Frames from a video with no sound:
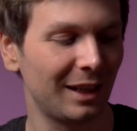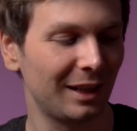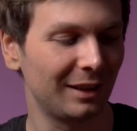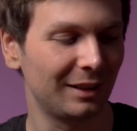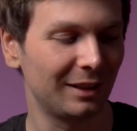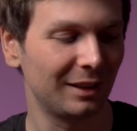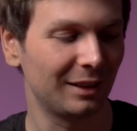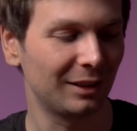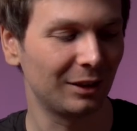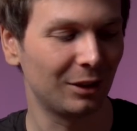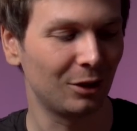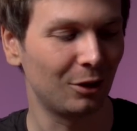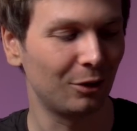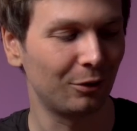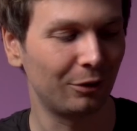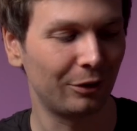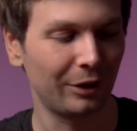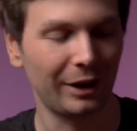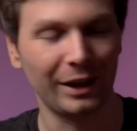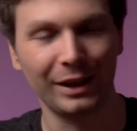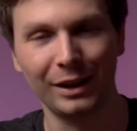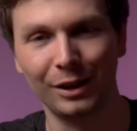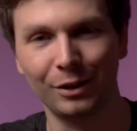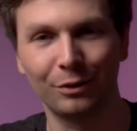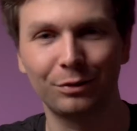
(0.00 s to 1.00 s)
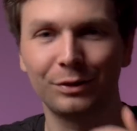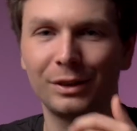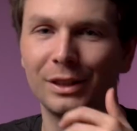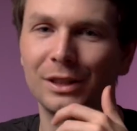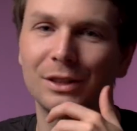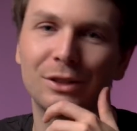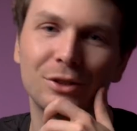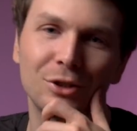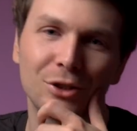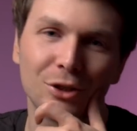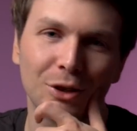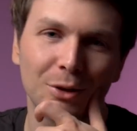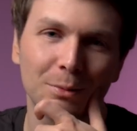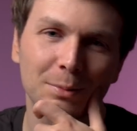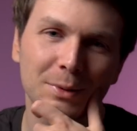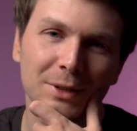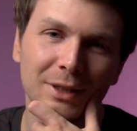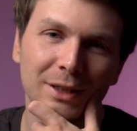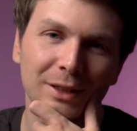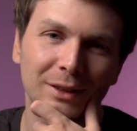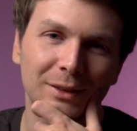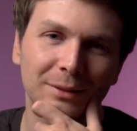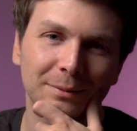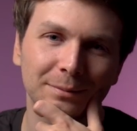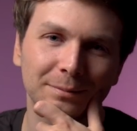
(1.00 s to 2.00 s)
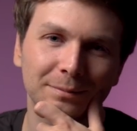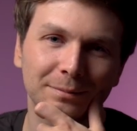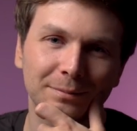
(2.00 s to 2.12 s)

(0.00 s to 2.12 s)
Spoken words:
I didn't go for any of these jobs here.